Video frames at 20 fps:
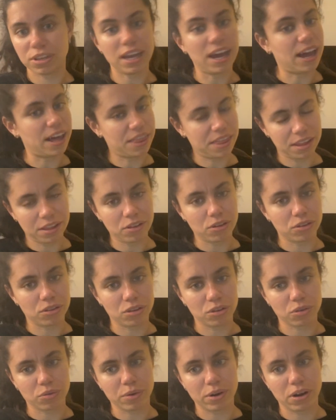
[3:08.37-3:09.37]
Yeah, I think
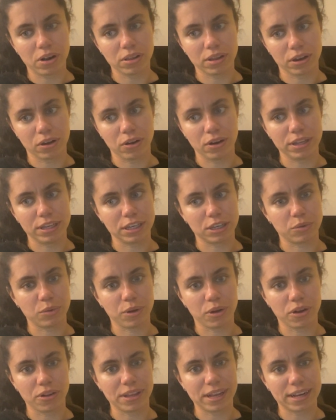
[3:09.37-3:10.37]
those were all the colleges we
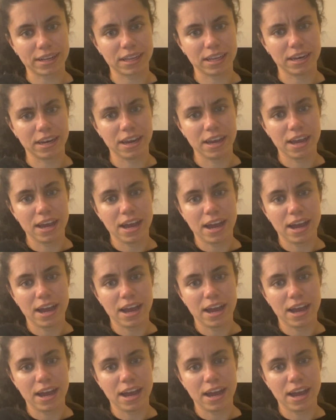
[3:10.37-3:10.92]
contacted.